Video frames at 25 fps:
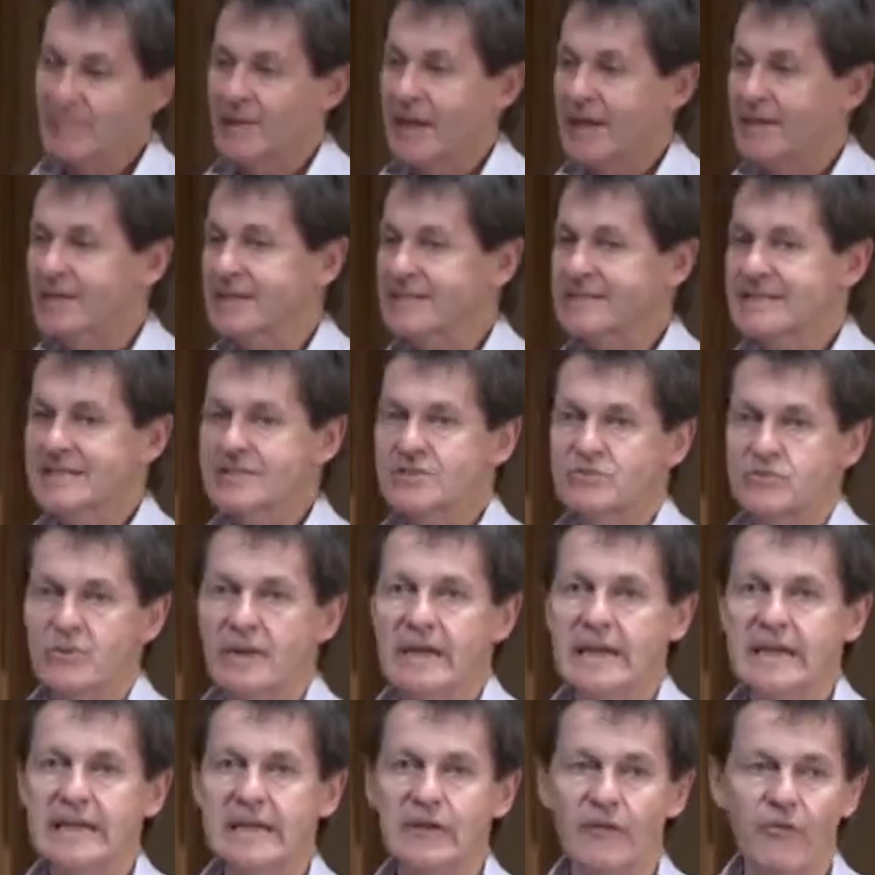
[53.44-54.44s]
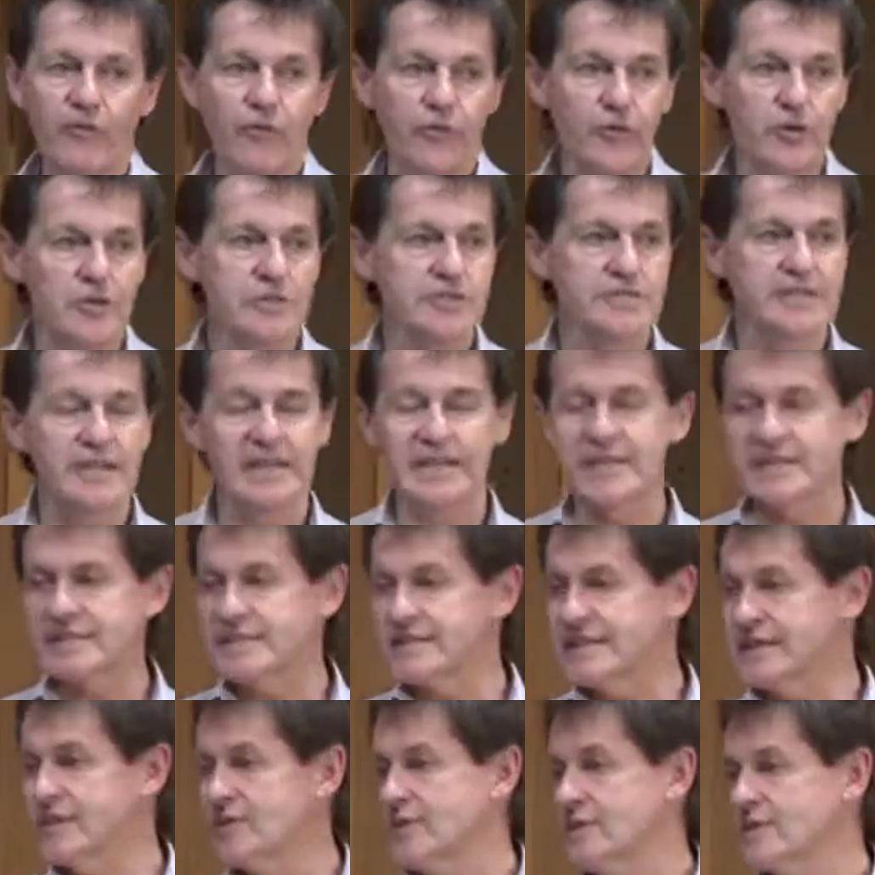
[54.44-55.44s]
This is really the first in a
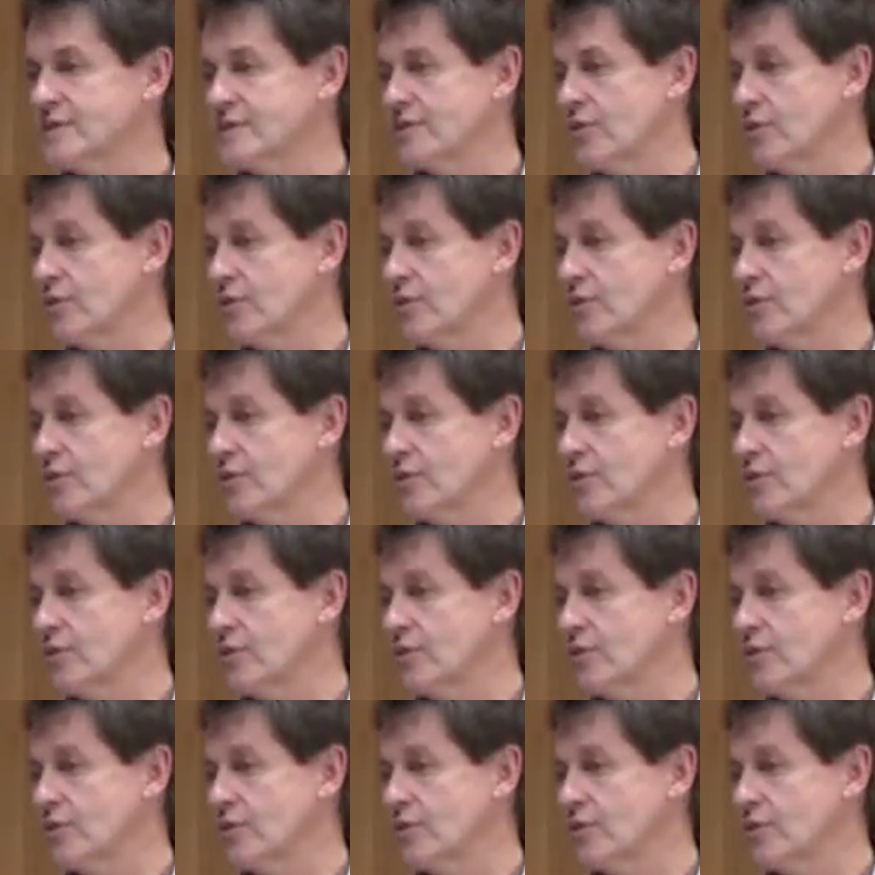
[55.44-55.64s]
series